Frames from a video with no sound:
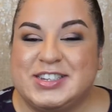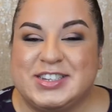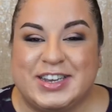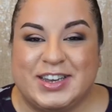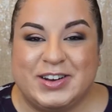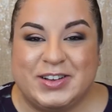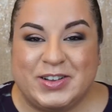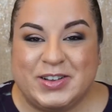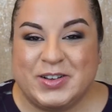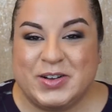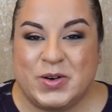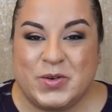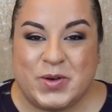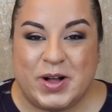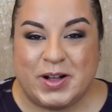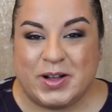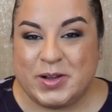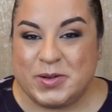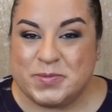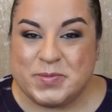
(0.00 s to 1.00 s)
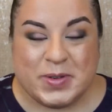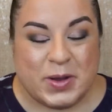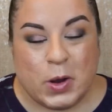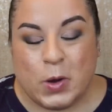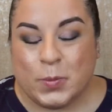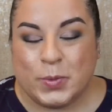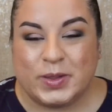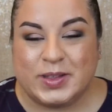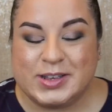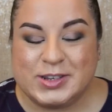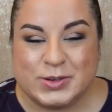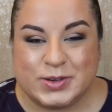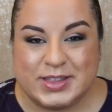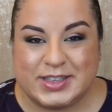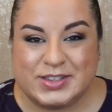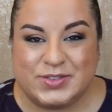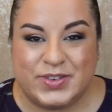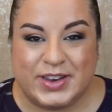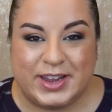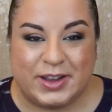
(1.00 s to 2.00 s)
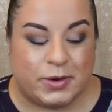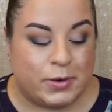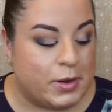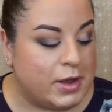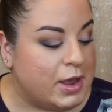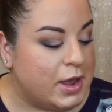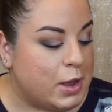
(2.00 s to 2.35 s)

channel, welcome. Hope you'll enjoy this video.